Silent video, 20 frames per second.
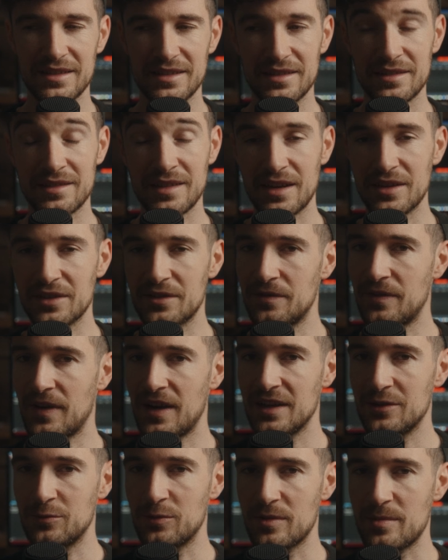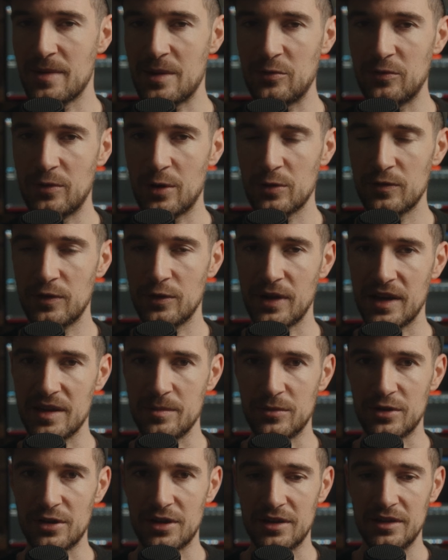satisfied with my workflow
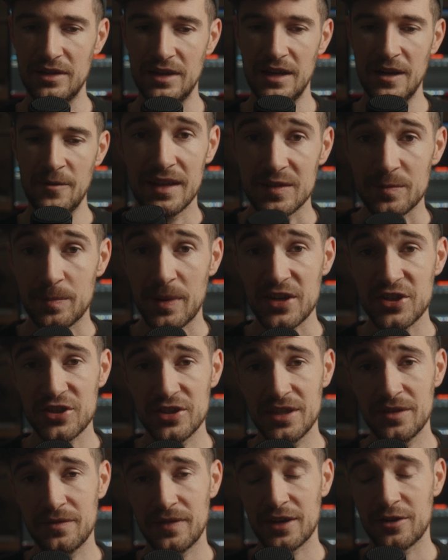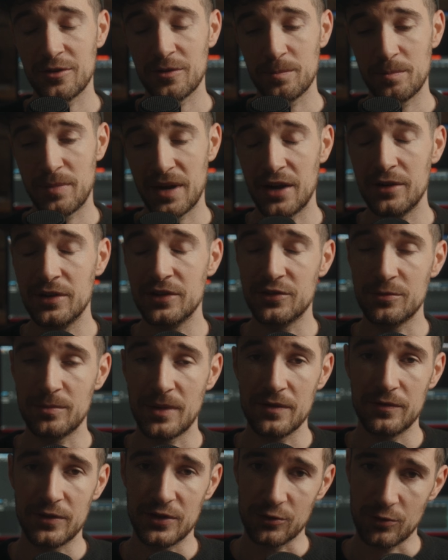anymore, especially if I compare it to
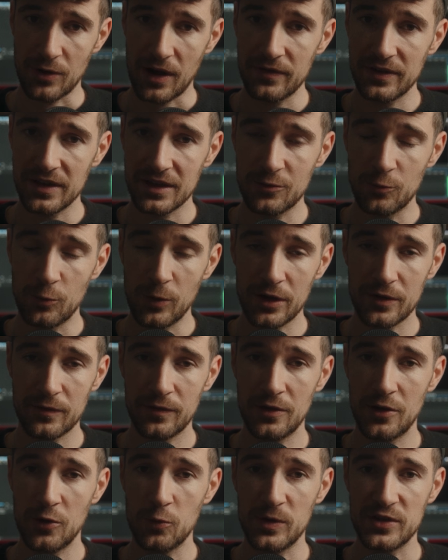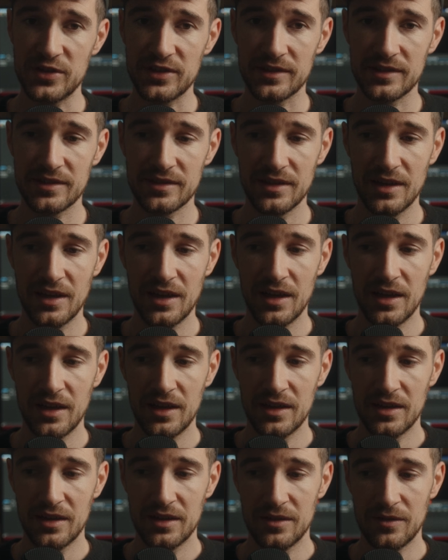my photographic workflow, which is,
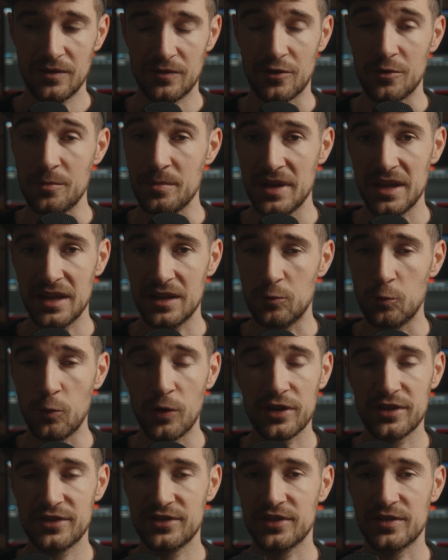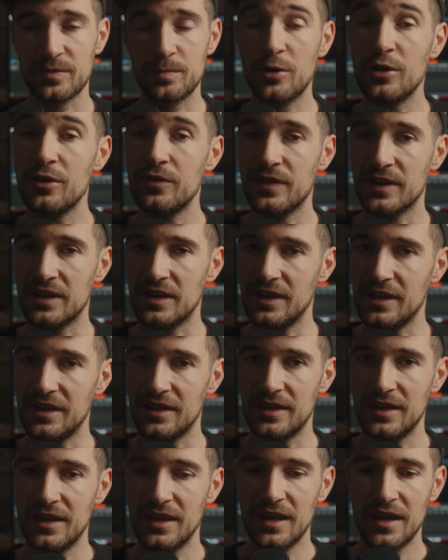for me, it works just
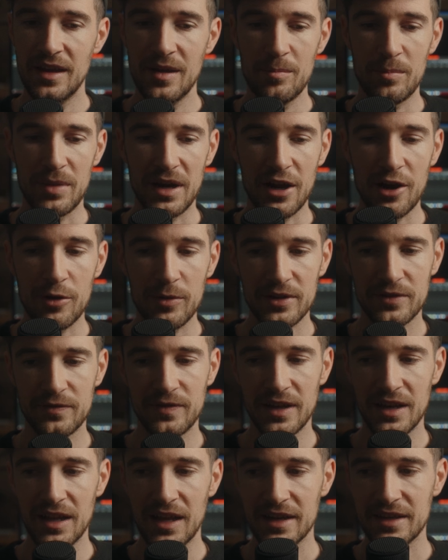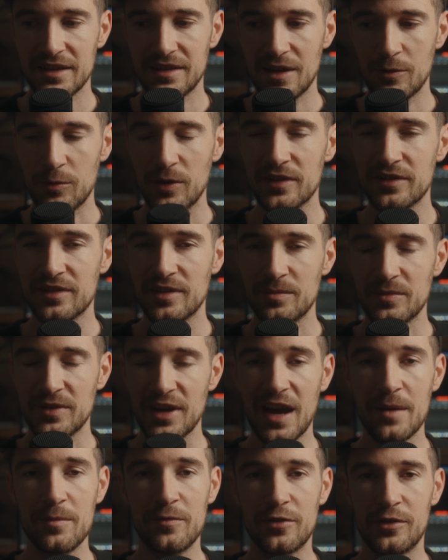perfectly. But I always felt like there was some
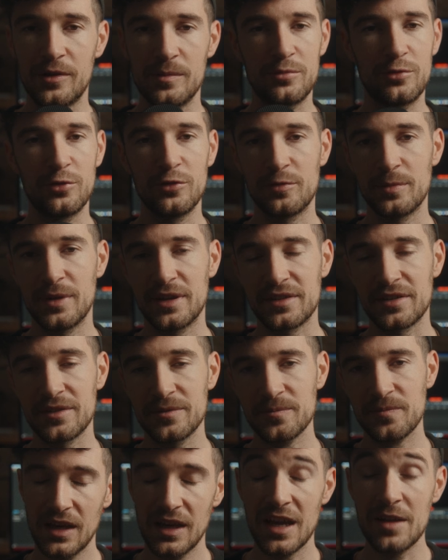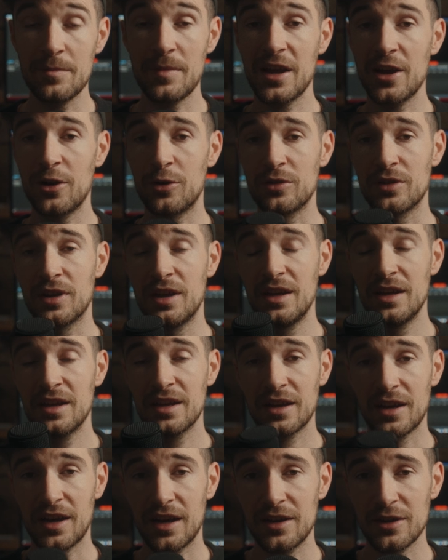time for improvement in my own
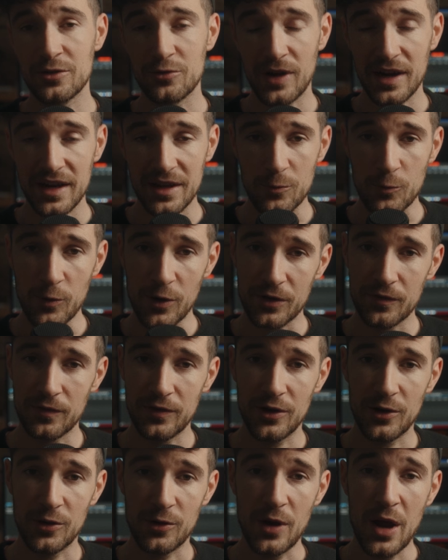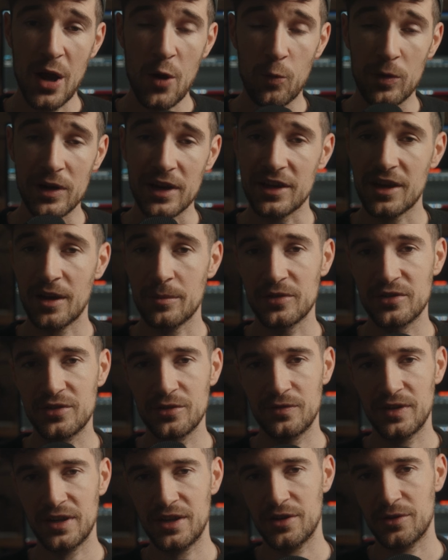color grading workflow when it comes
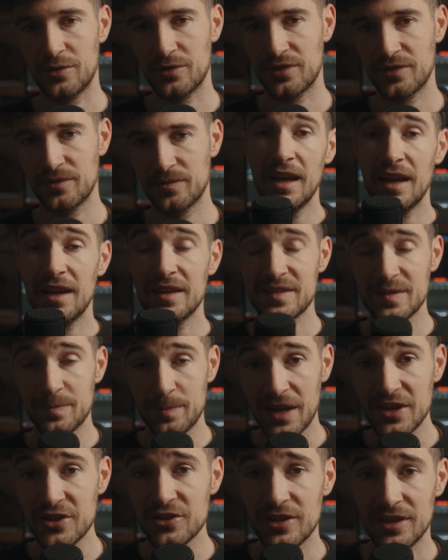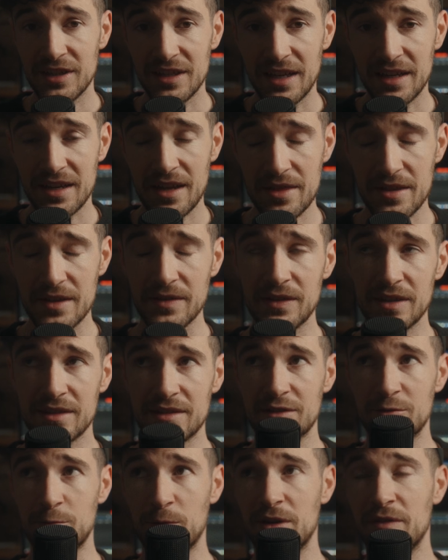to videos. Especially, and I think this
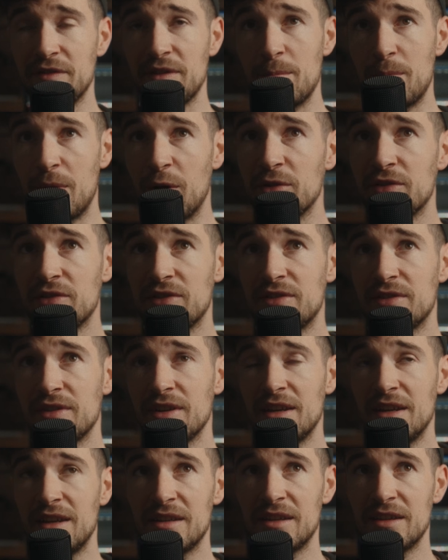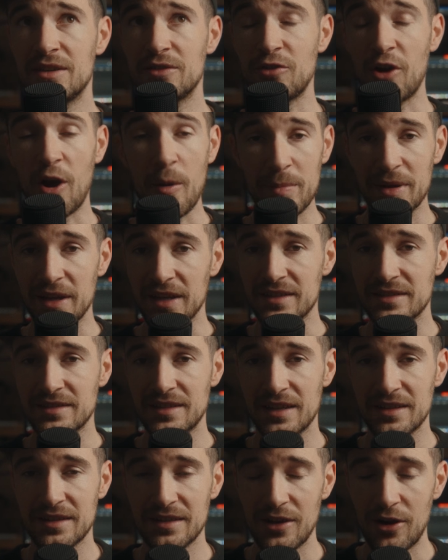is one of the most topics
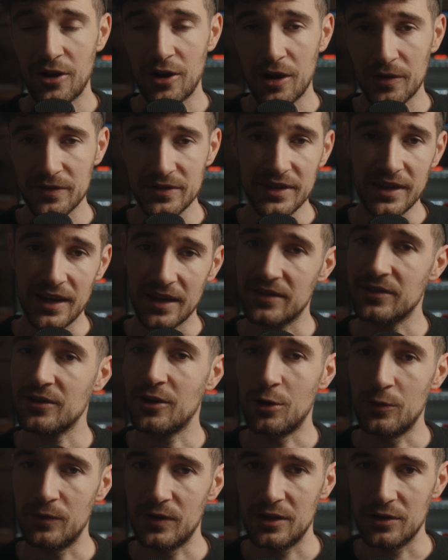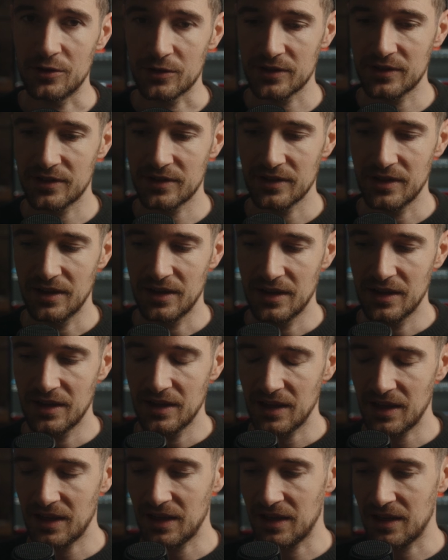that often gets overlooked
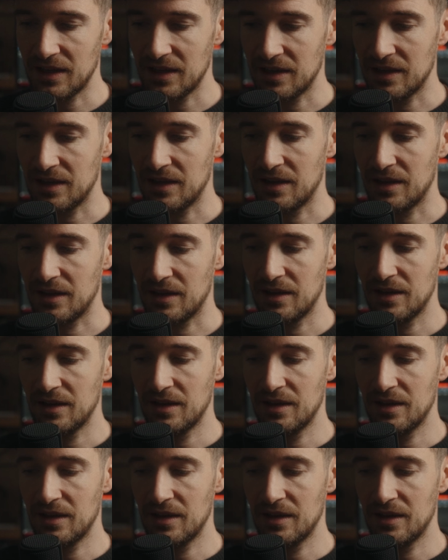in